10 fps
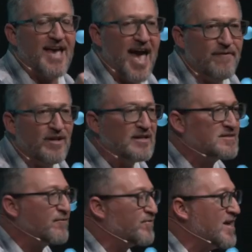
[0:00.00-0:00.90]
evidence
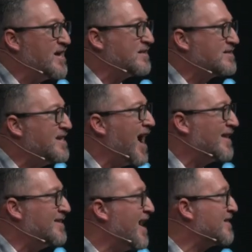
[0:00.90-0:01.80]
of things
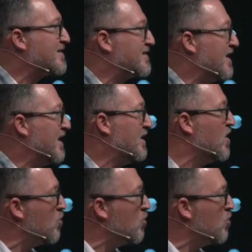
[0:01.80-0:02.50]
not yet seen.